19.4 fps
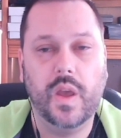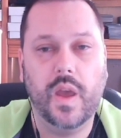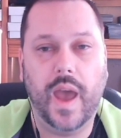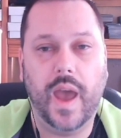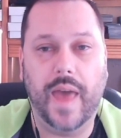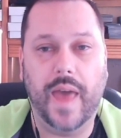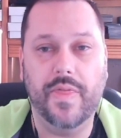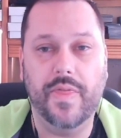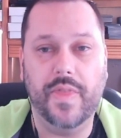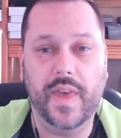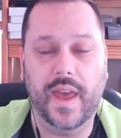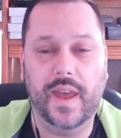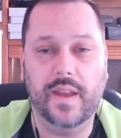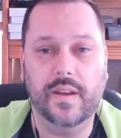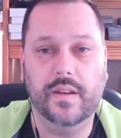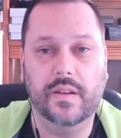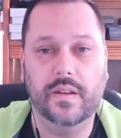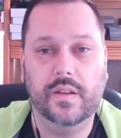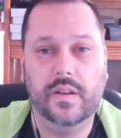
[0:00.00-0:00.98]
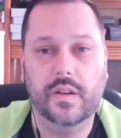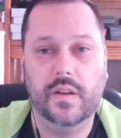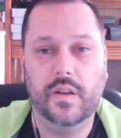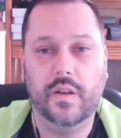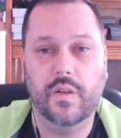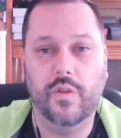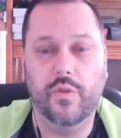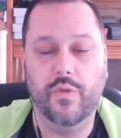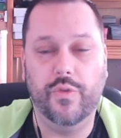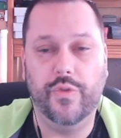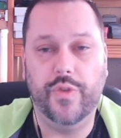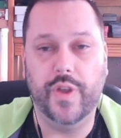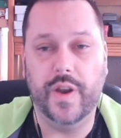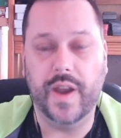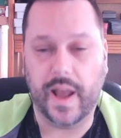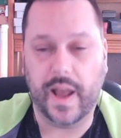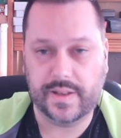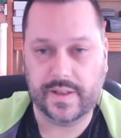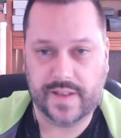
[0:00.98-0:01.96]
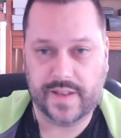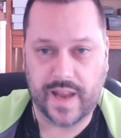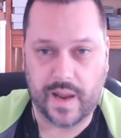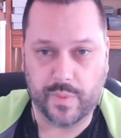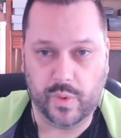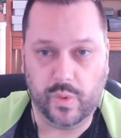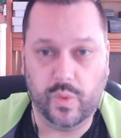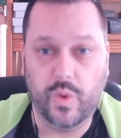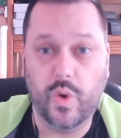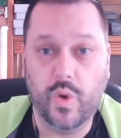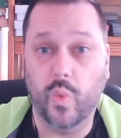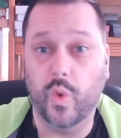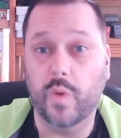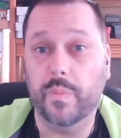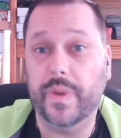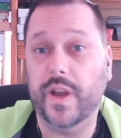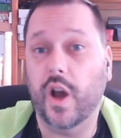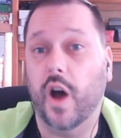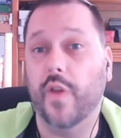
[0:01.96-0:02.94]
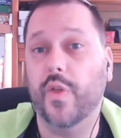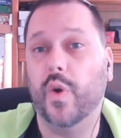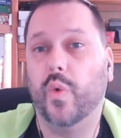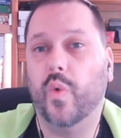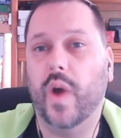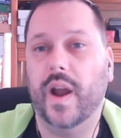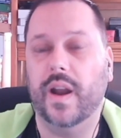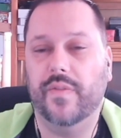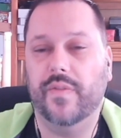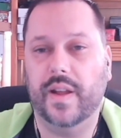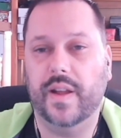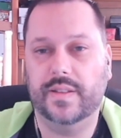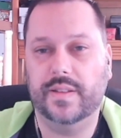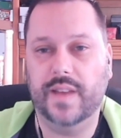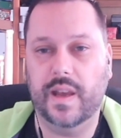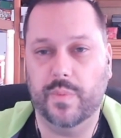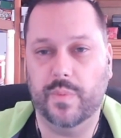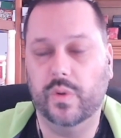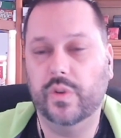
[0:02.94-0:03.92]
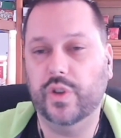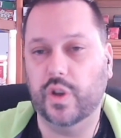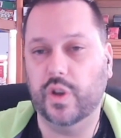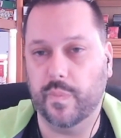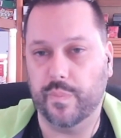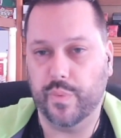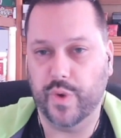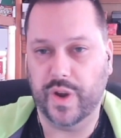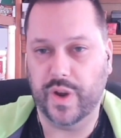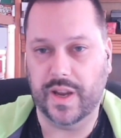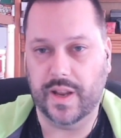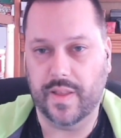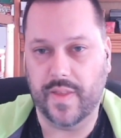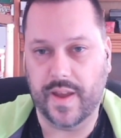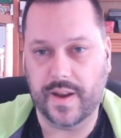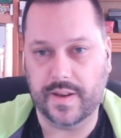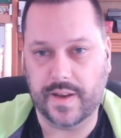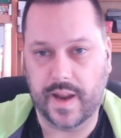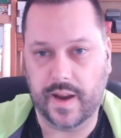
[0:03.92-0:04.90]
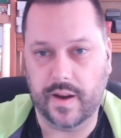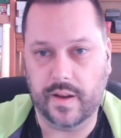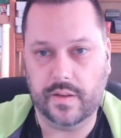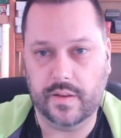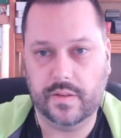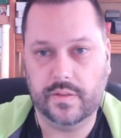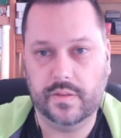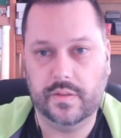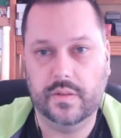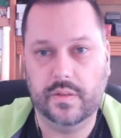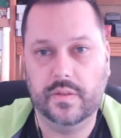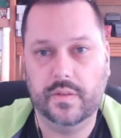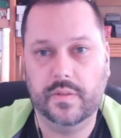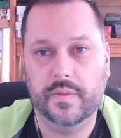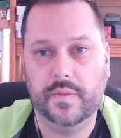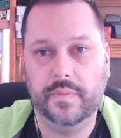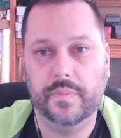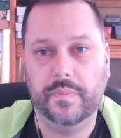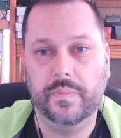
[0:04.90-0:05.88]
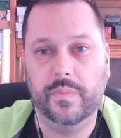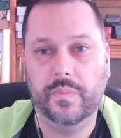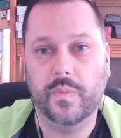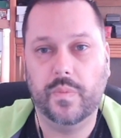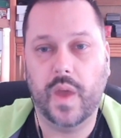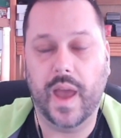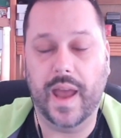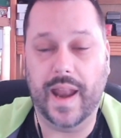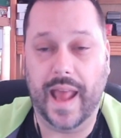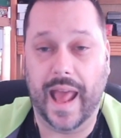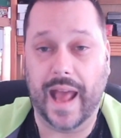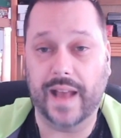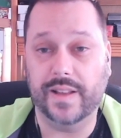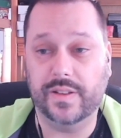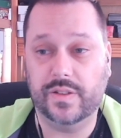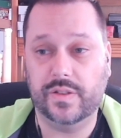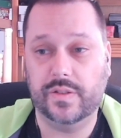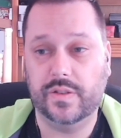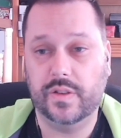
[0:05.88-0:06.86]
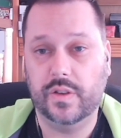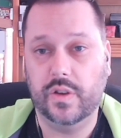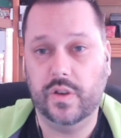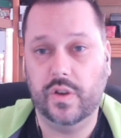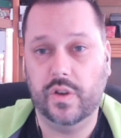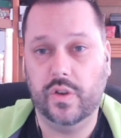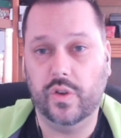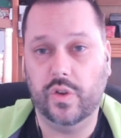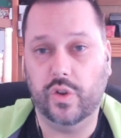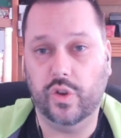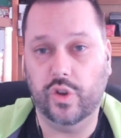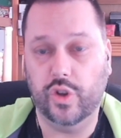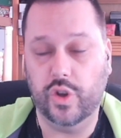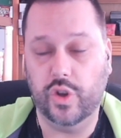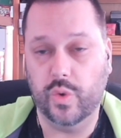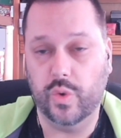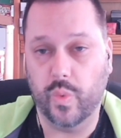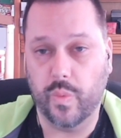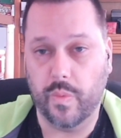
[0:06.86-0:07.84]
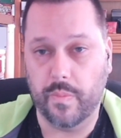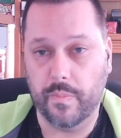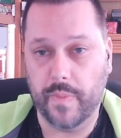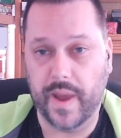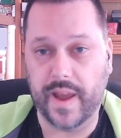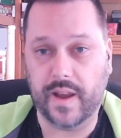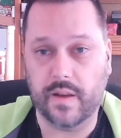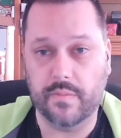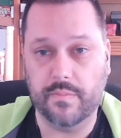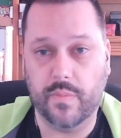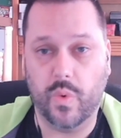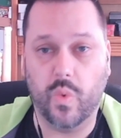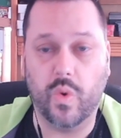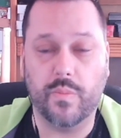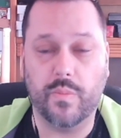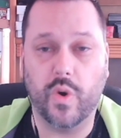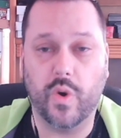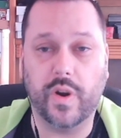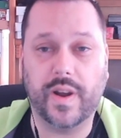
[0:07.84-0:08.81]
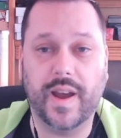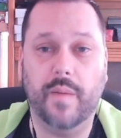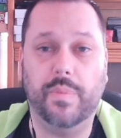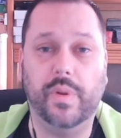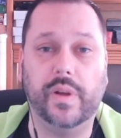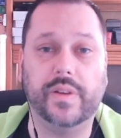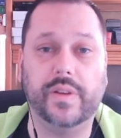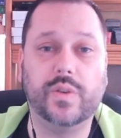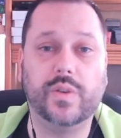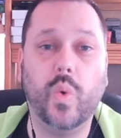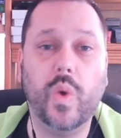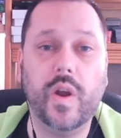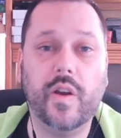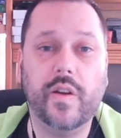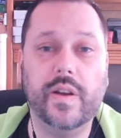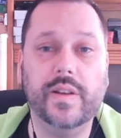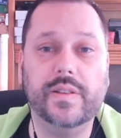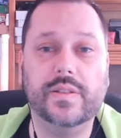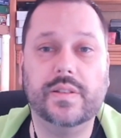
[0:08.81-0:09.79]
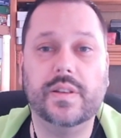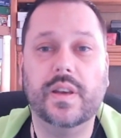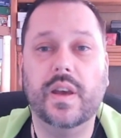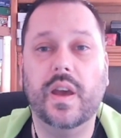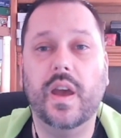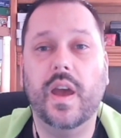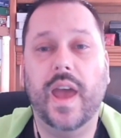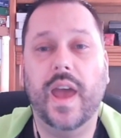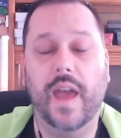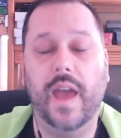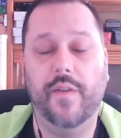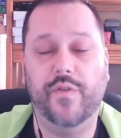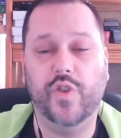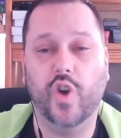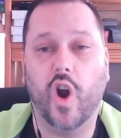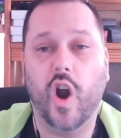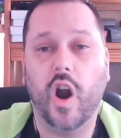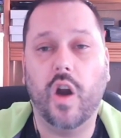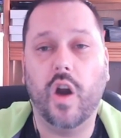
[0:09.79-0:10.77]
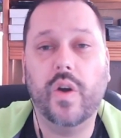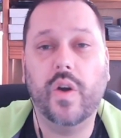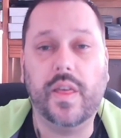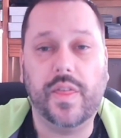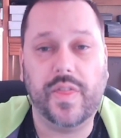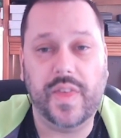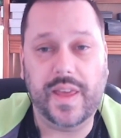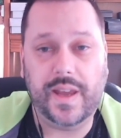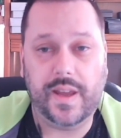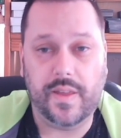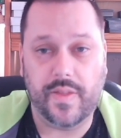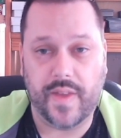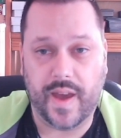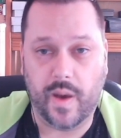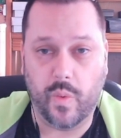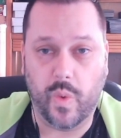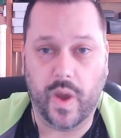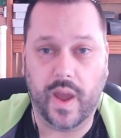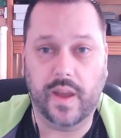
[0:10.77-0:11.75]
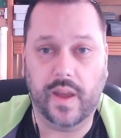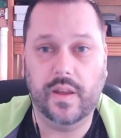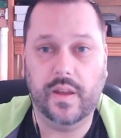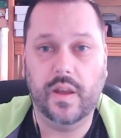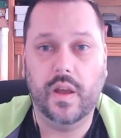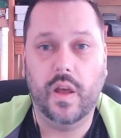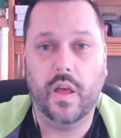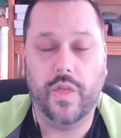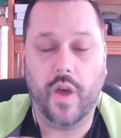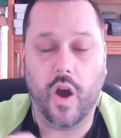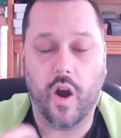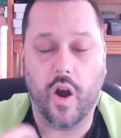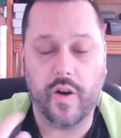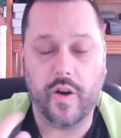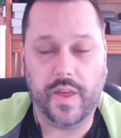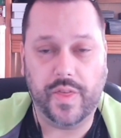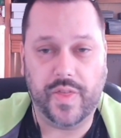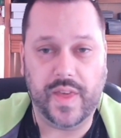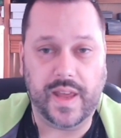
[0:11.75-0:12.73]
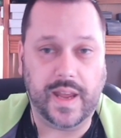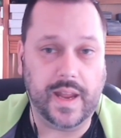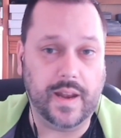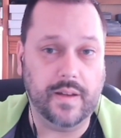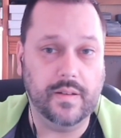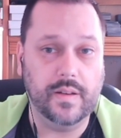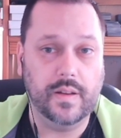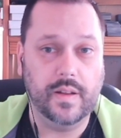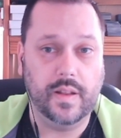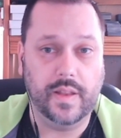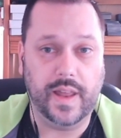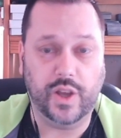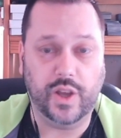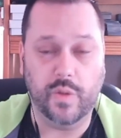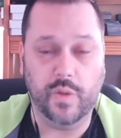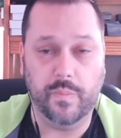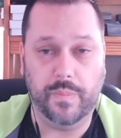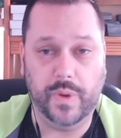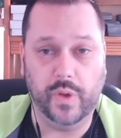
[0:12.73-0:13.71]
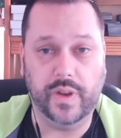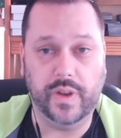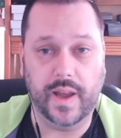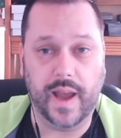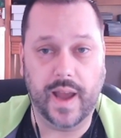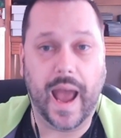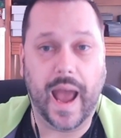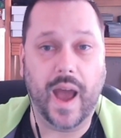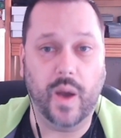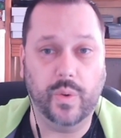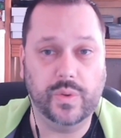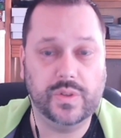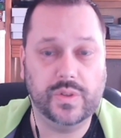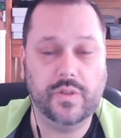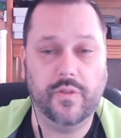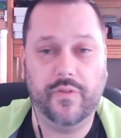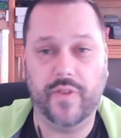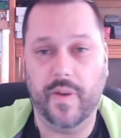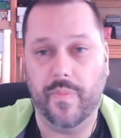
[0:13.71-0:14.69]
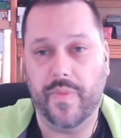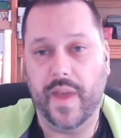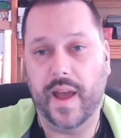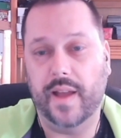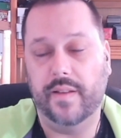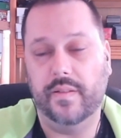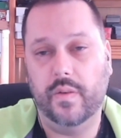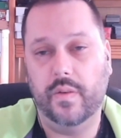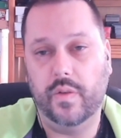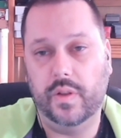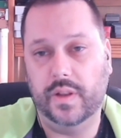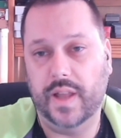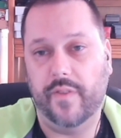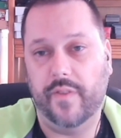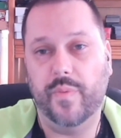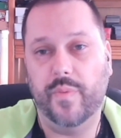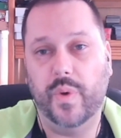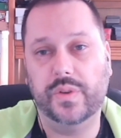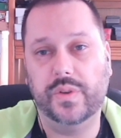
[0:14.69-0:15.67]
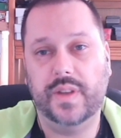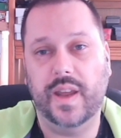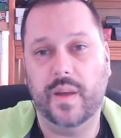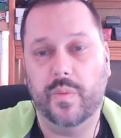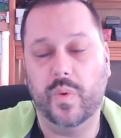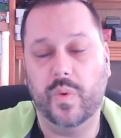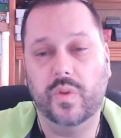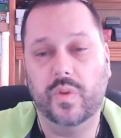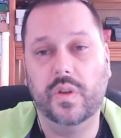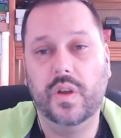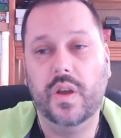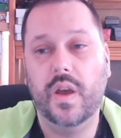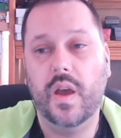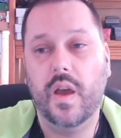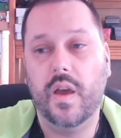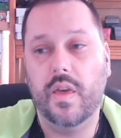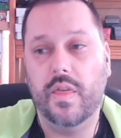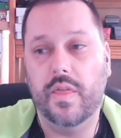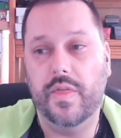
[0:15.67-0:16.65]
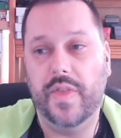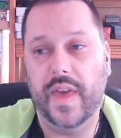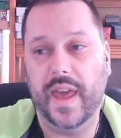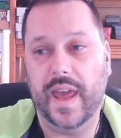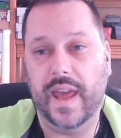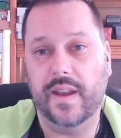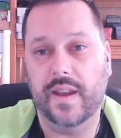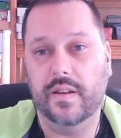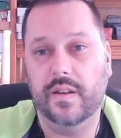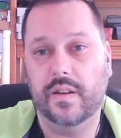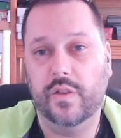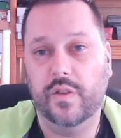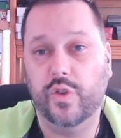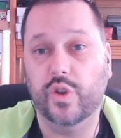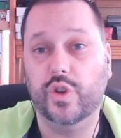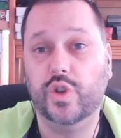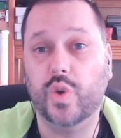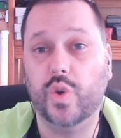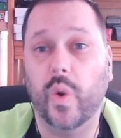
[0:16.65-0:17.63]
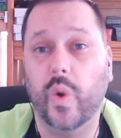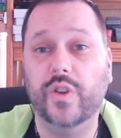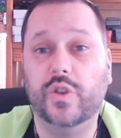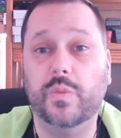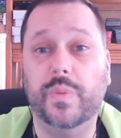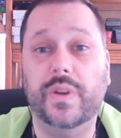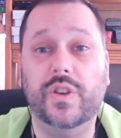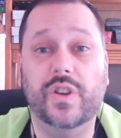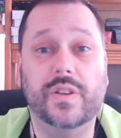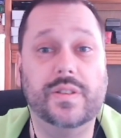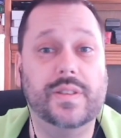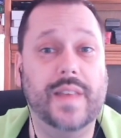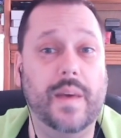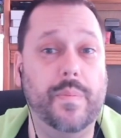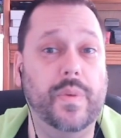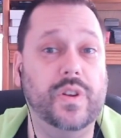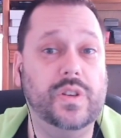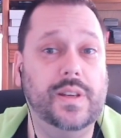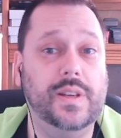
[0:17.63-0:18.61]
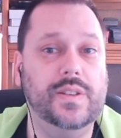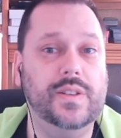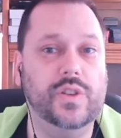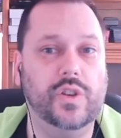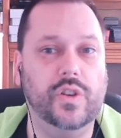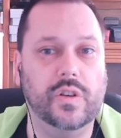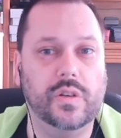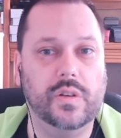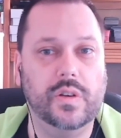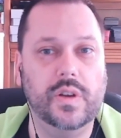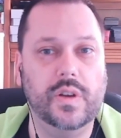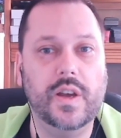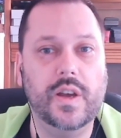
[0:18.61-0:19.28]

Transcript: And then the next table would be on the right of that table. You'll bring in that data. And as you make more and more complex queries, if you're already thinking that way, already thinking like you're building it out from that leftmost table, then the joins will be just that much easier.